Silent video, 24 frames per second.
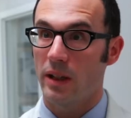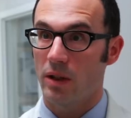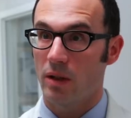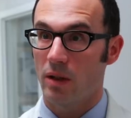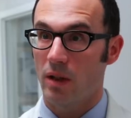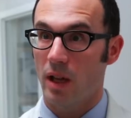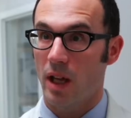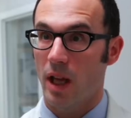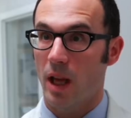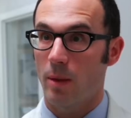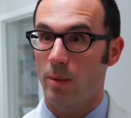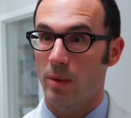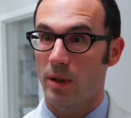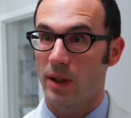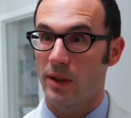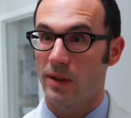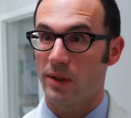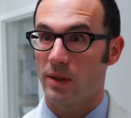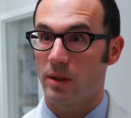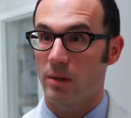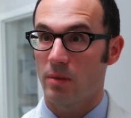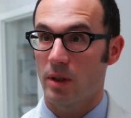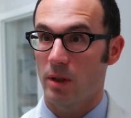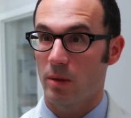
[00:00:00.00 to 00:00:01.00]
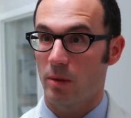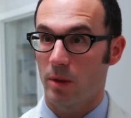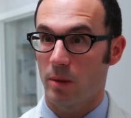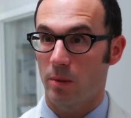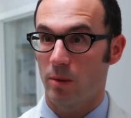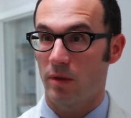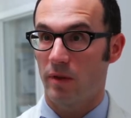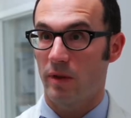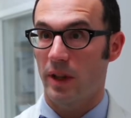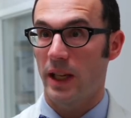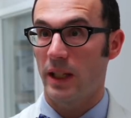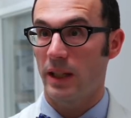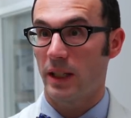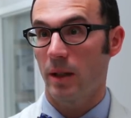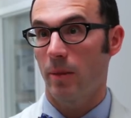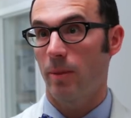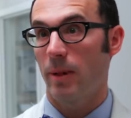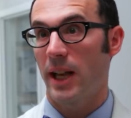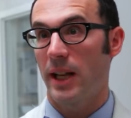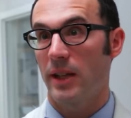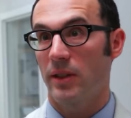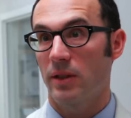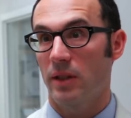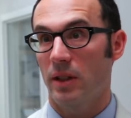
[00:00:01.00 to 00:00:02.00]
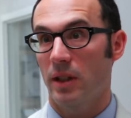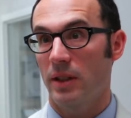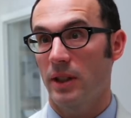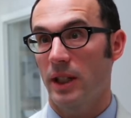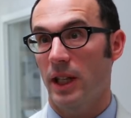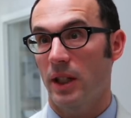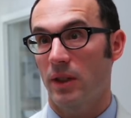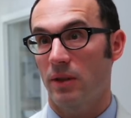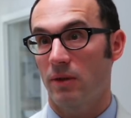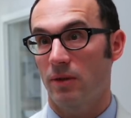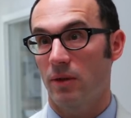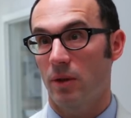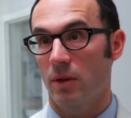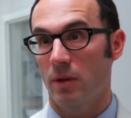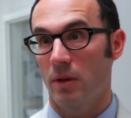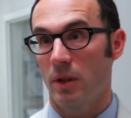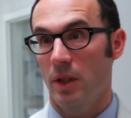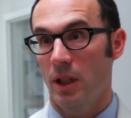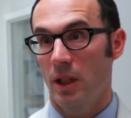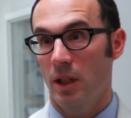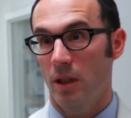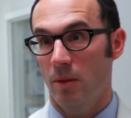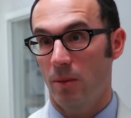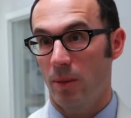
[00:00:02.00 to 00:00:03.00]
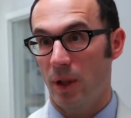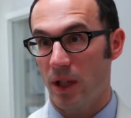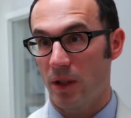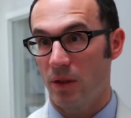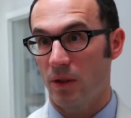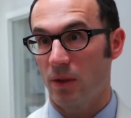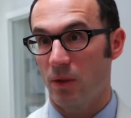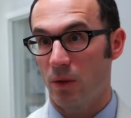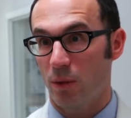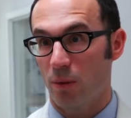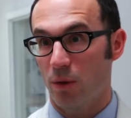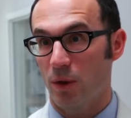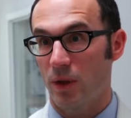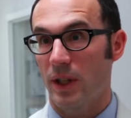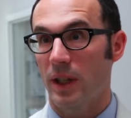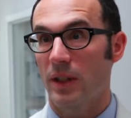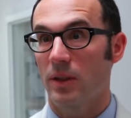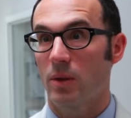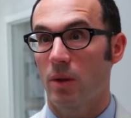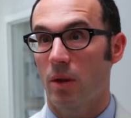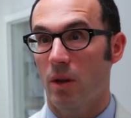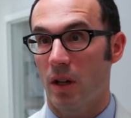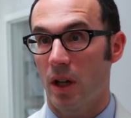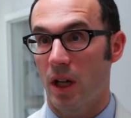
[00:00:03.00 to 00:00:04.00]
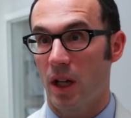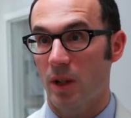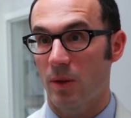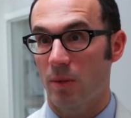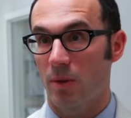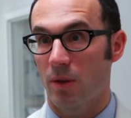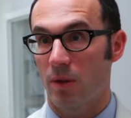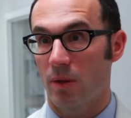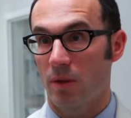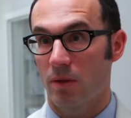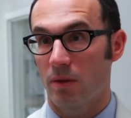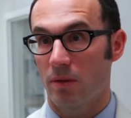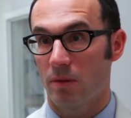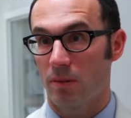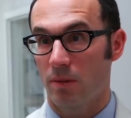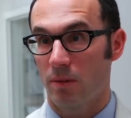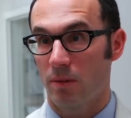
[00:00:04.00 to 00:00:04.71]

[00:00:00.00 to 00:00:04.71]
here at Hopkins to be able to provide a capacity to test for patients who present to our hospital,